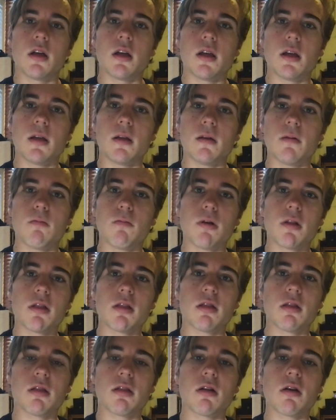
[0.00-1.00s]
It
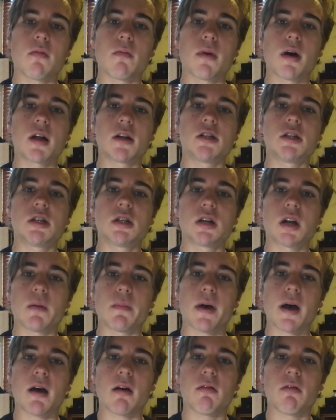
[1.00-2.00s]
wasn't so much
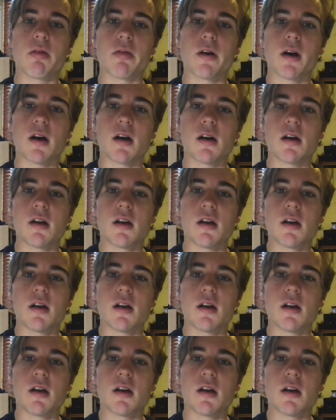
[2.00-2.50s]
about the